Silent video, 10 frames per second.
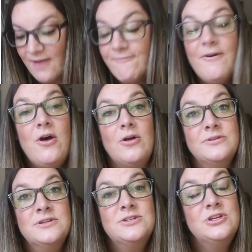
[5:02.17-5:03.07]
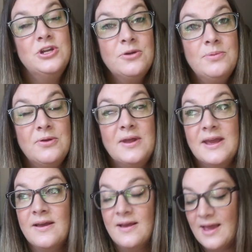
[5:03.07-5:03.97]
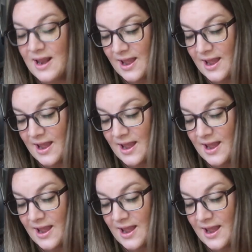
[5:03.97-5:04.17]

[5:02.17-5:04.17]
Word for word: I followed to your beauty and